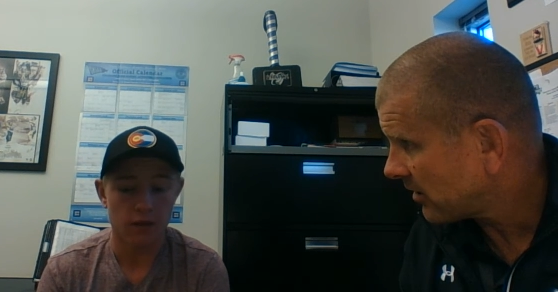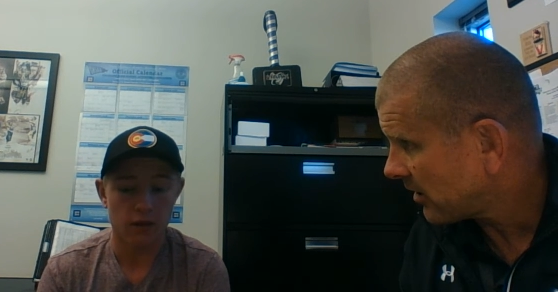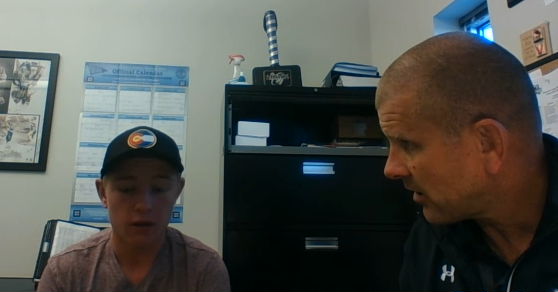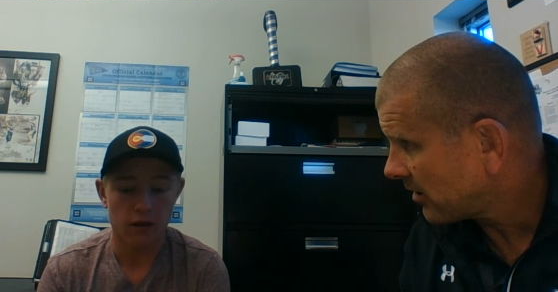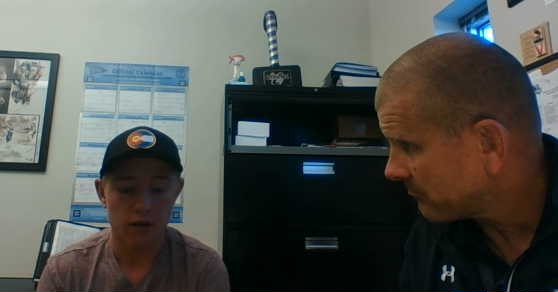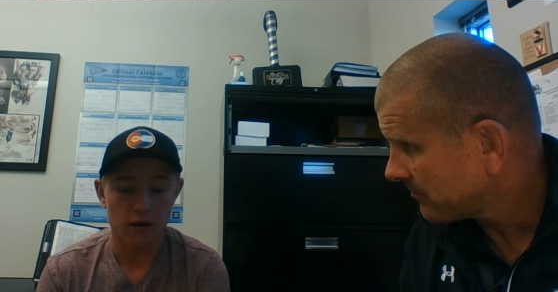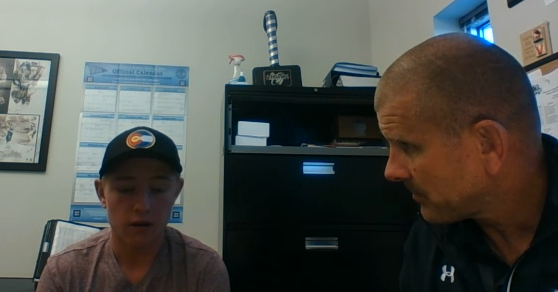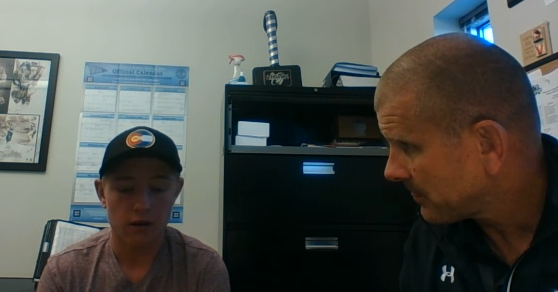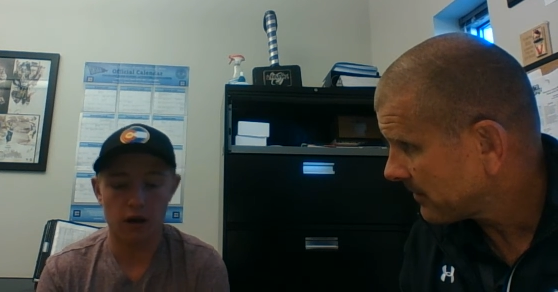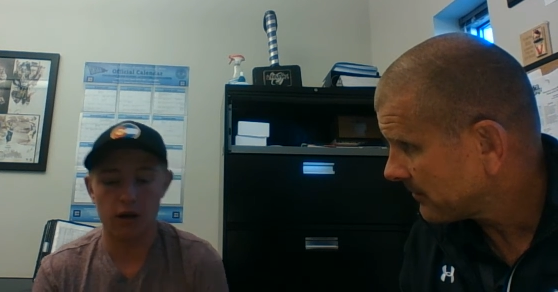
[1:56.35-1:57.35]
Speaker 1: um,
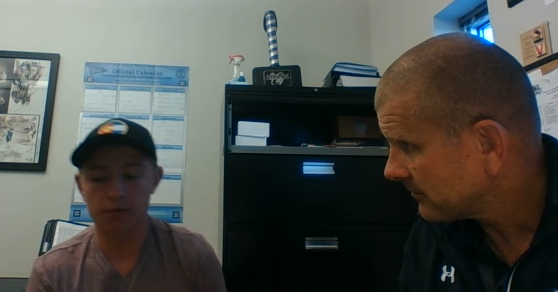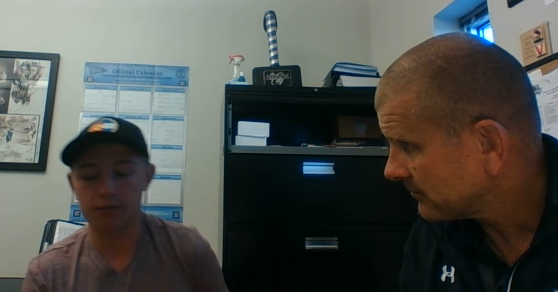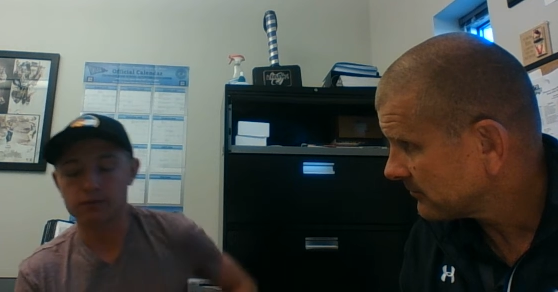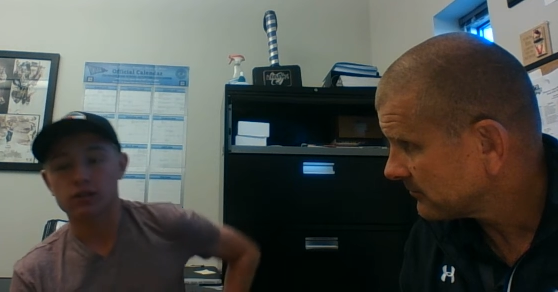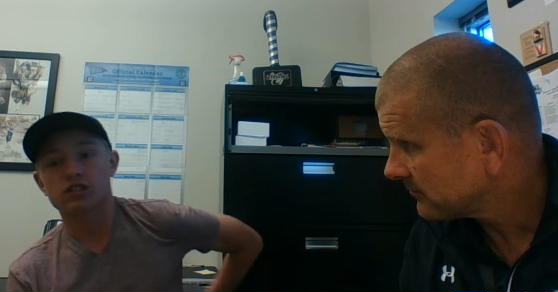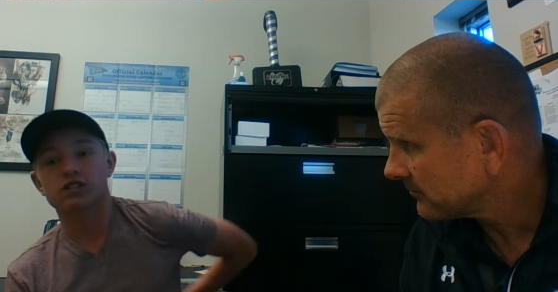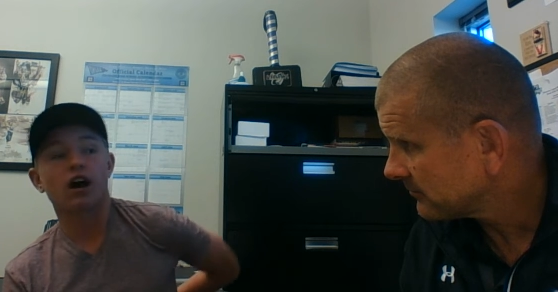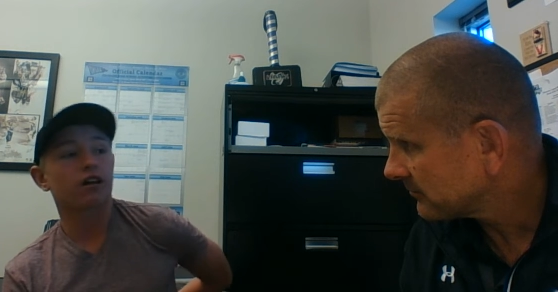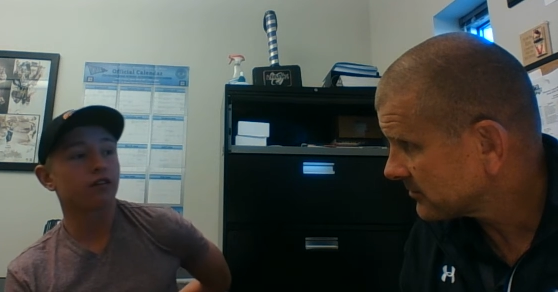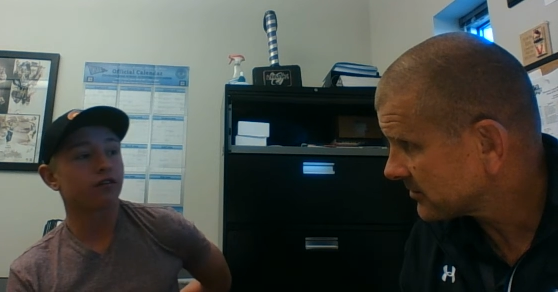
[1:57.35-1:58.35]
um,
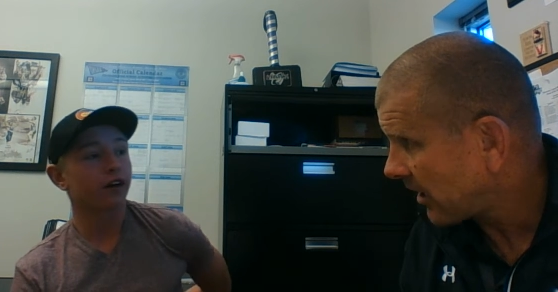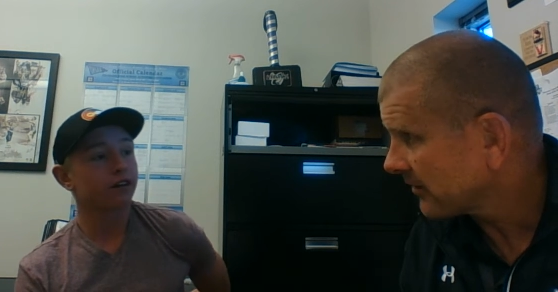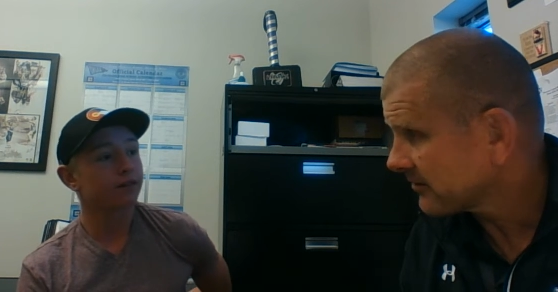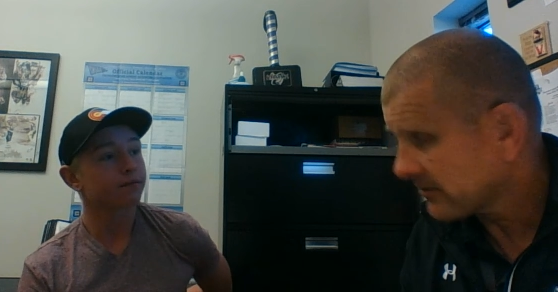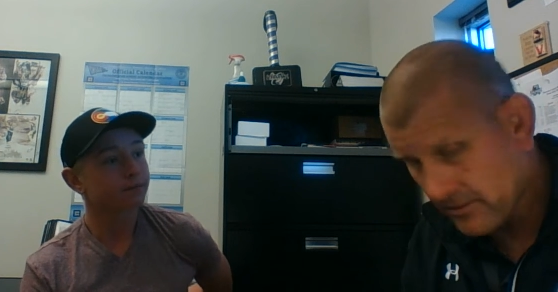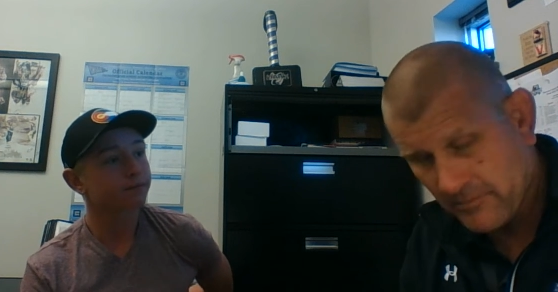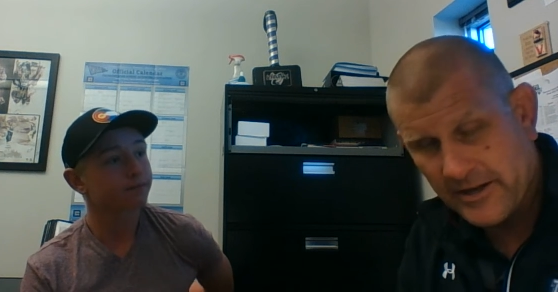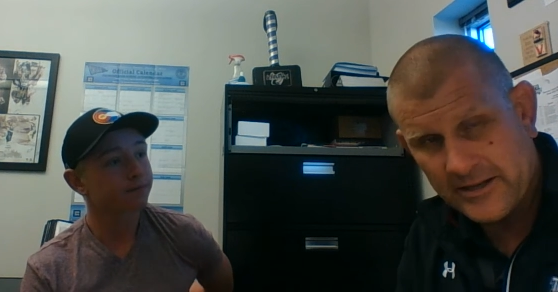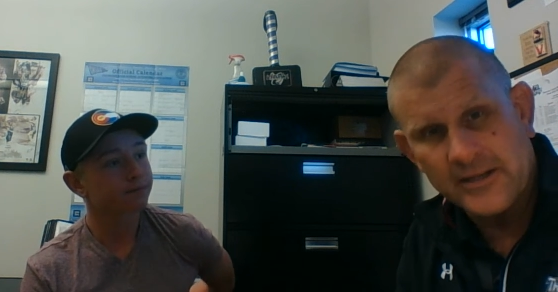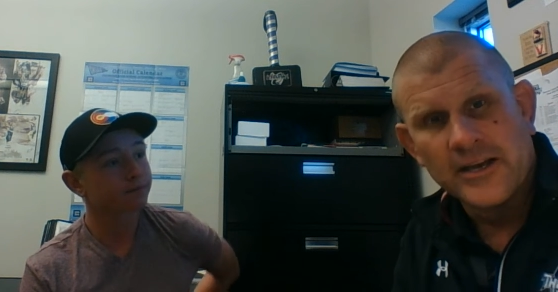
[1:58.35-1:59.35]
Scott Scott
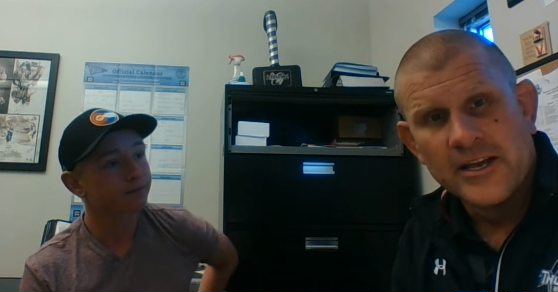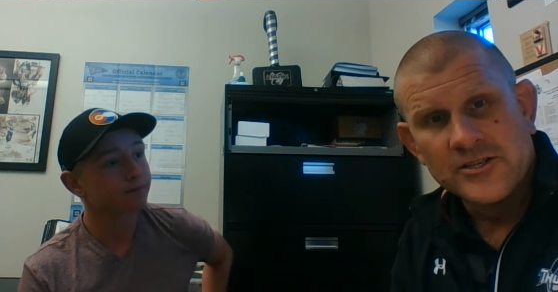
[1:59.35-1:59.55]
Levecki.